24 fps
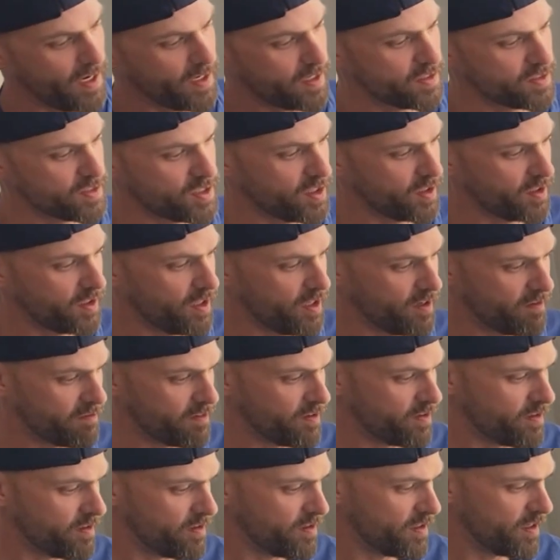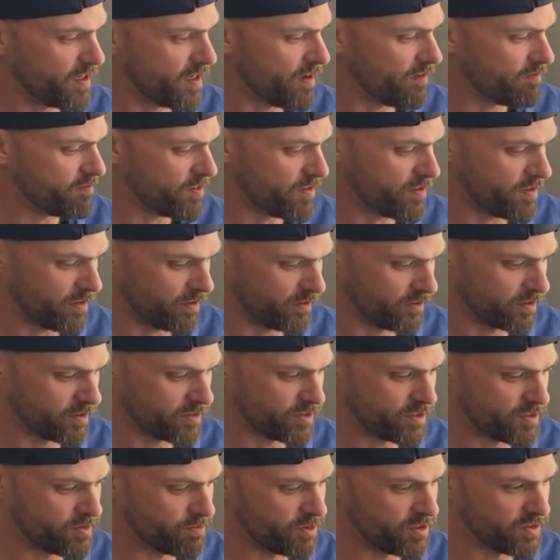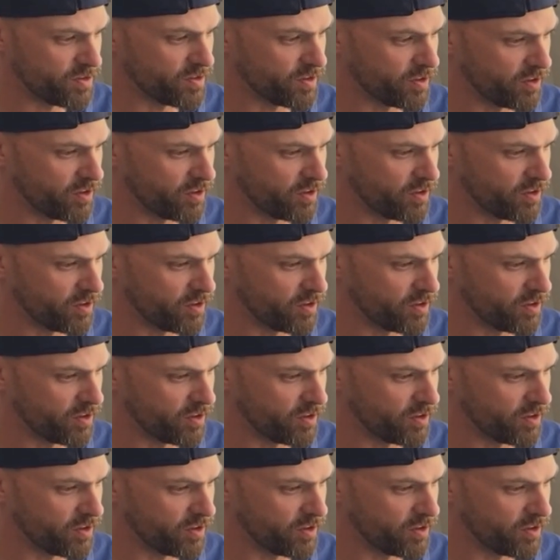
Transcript: packaging and everything looks to be